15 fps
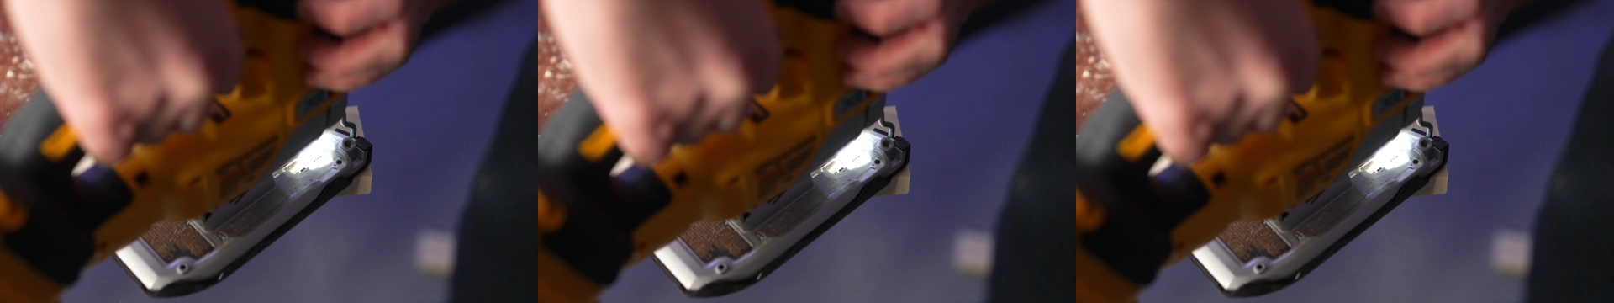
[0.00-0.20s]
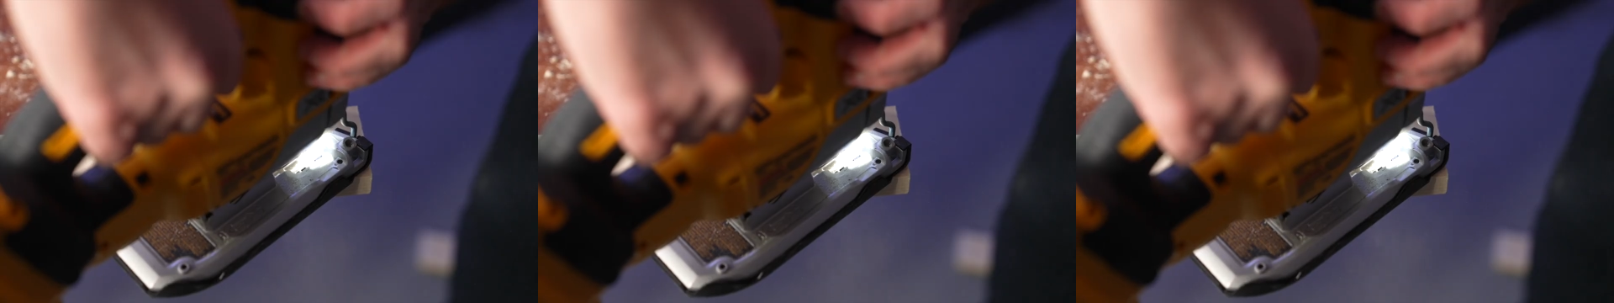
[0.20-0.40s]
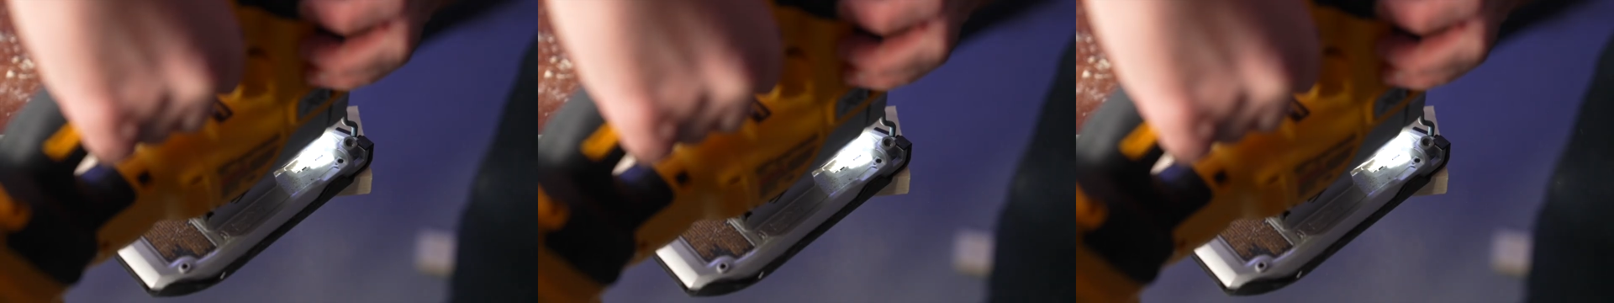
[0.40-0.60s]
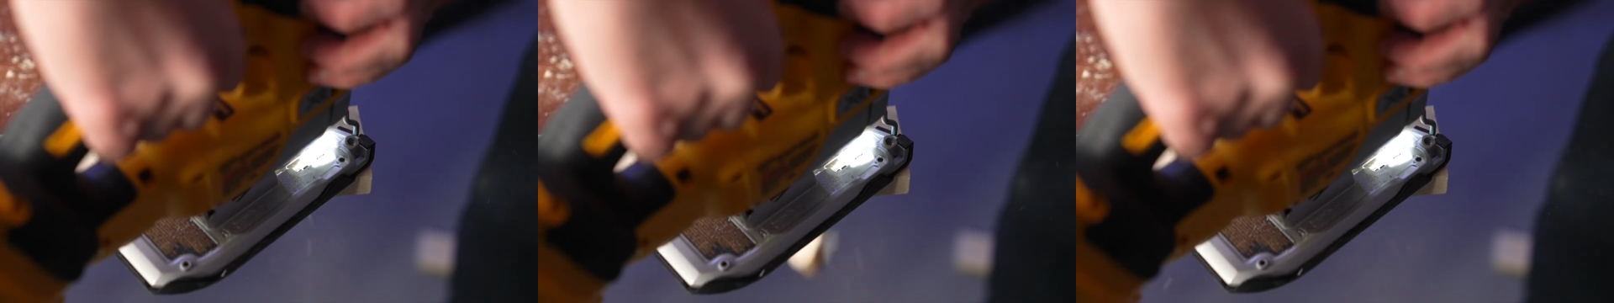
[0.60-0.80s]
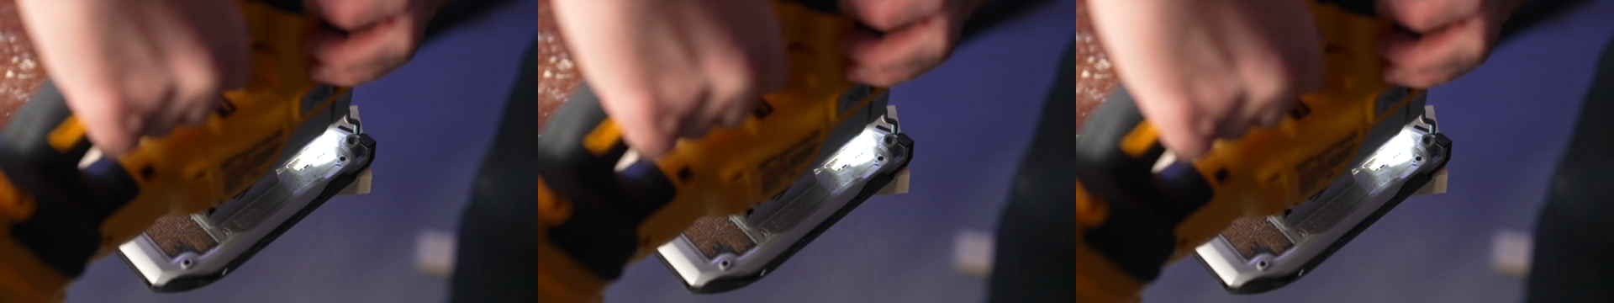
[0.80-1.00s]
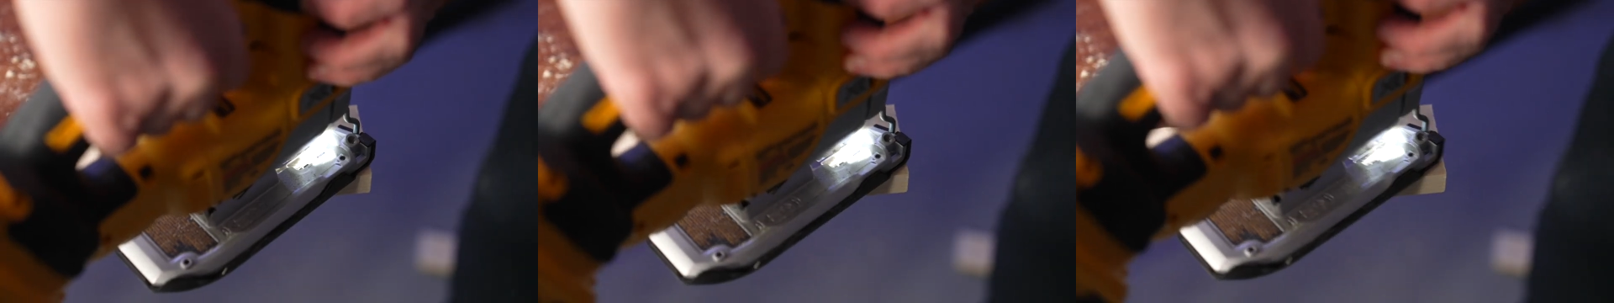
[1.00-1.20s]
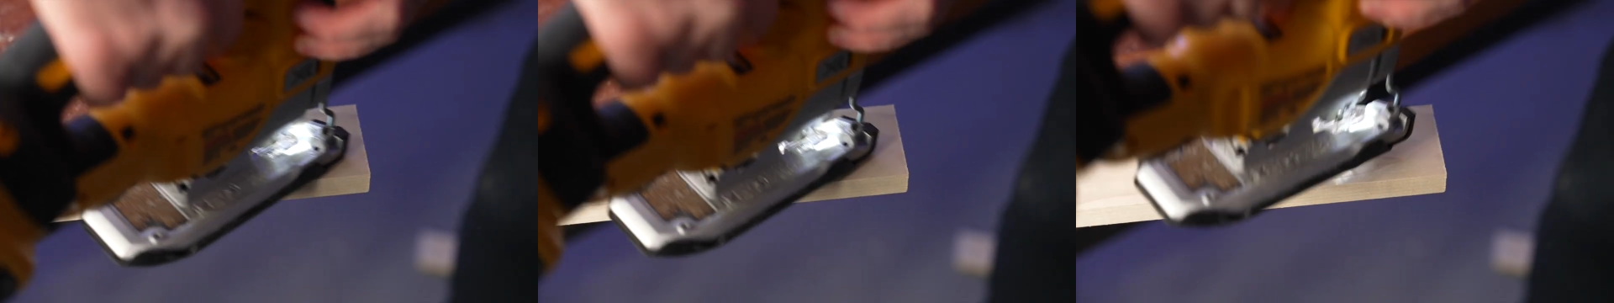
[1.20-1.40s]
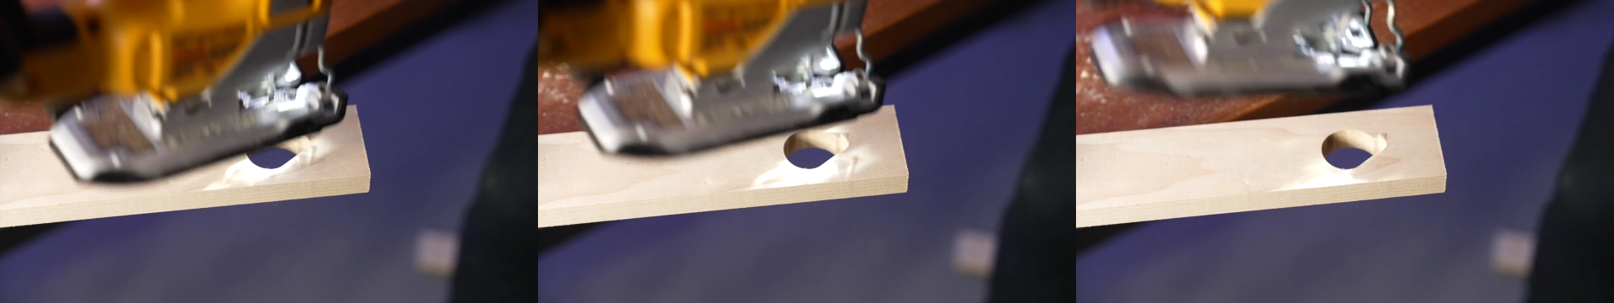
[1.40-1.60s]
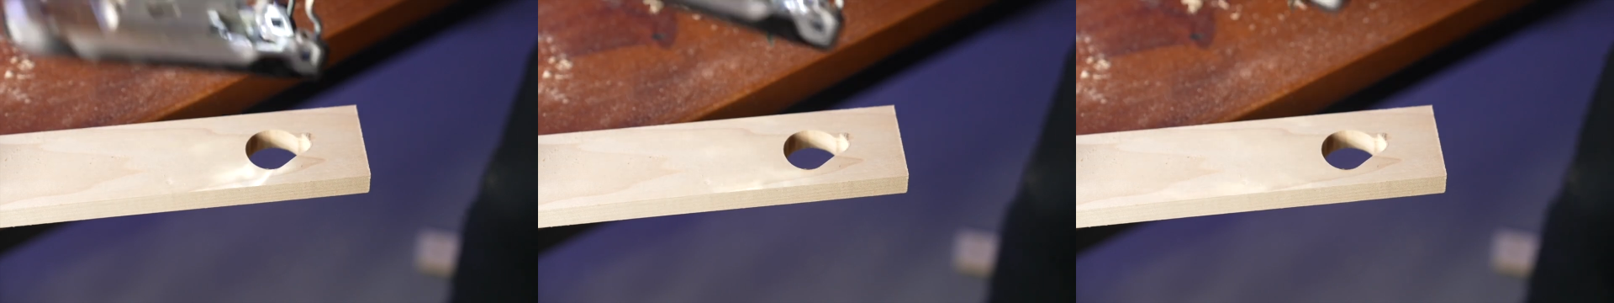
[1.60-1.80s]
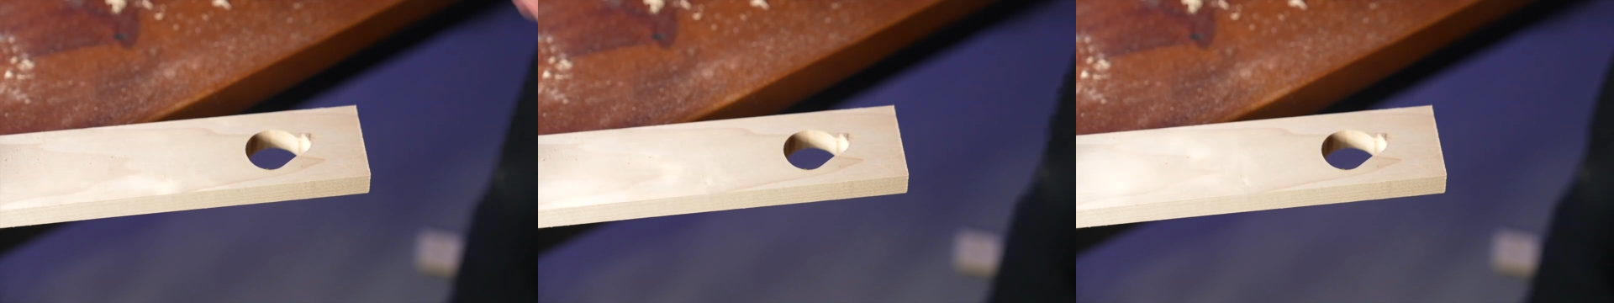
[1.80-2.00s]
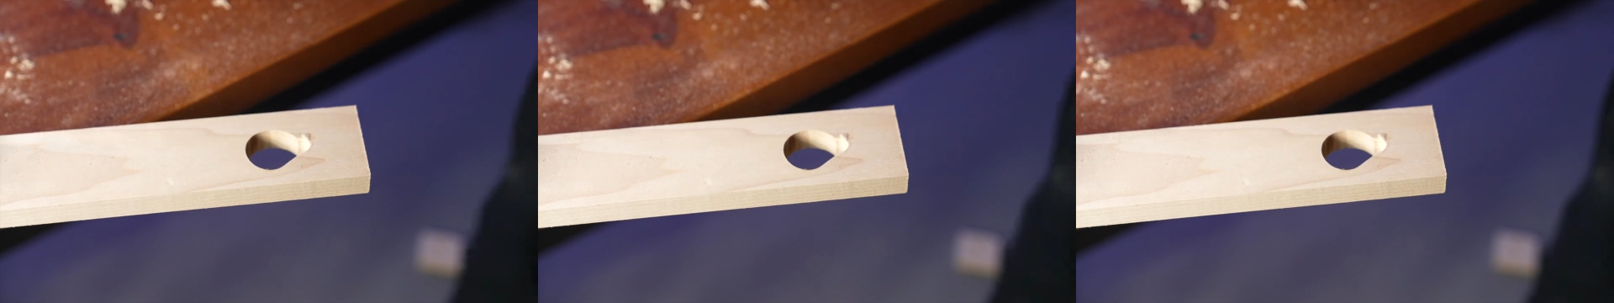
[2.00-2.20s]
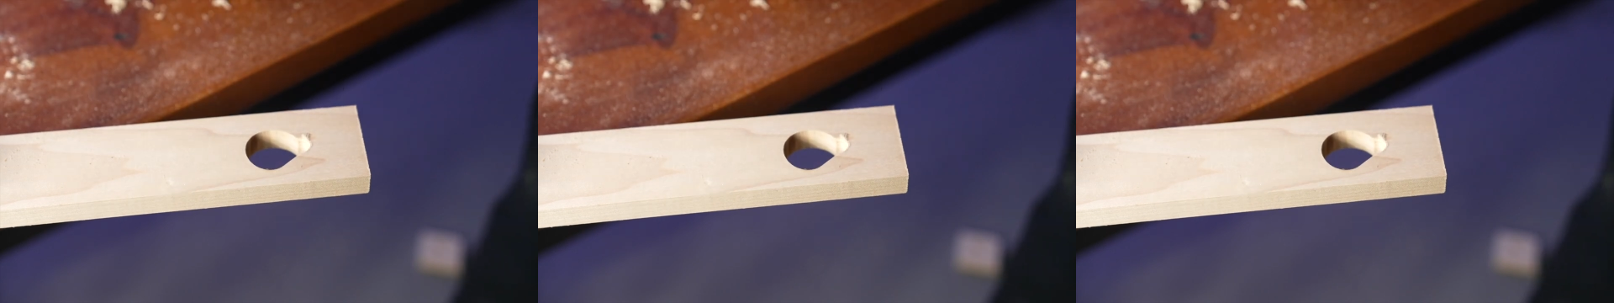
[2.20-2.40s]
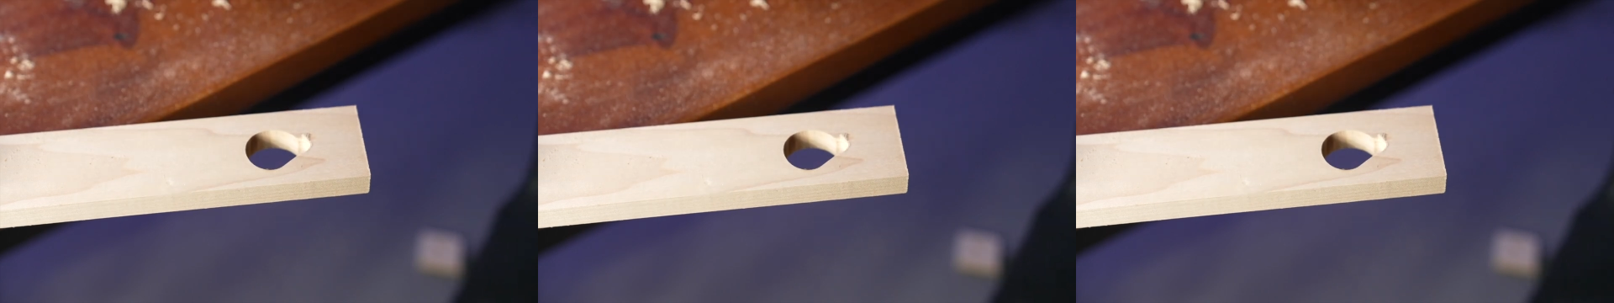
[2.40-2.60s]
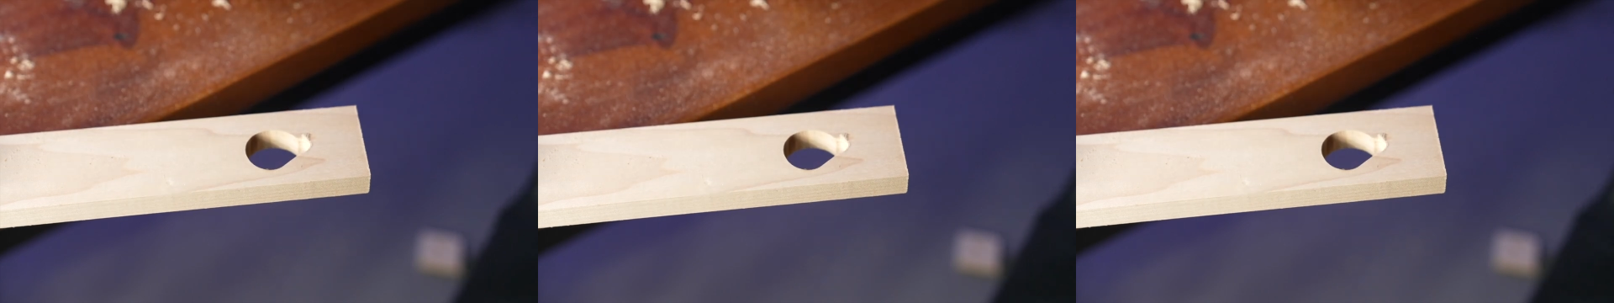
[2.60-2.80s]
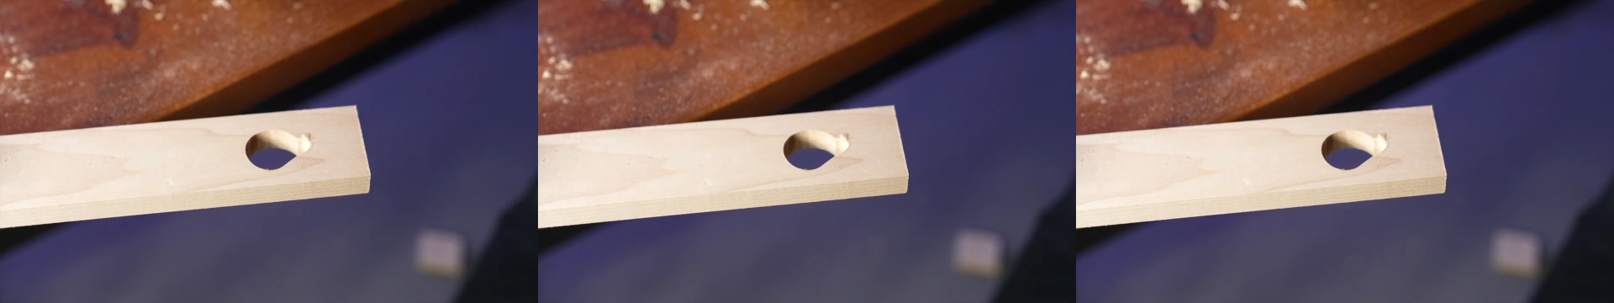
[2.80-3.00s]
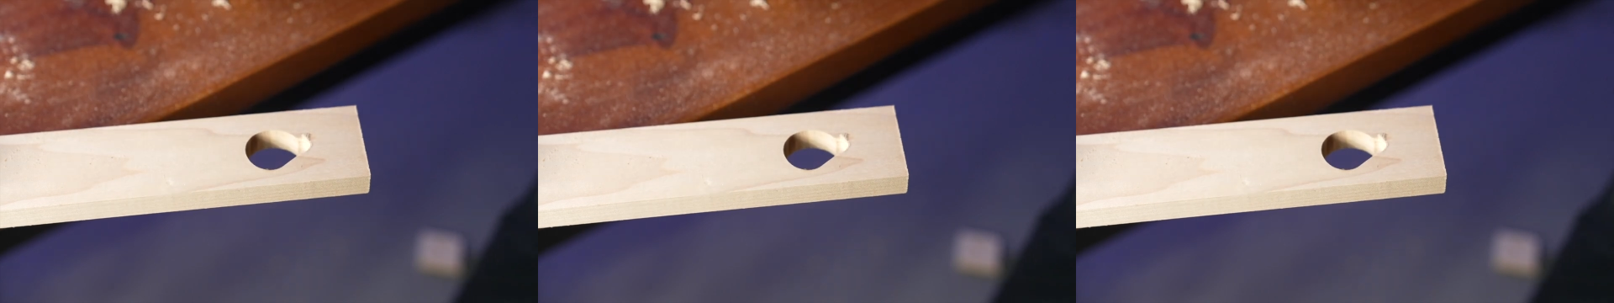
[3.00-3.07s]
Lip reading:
No face is visible, so there are no lips to read.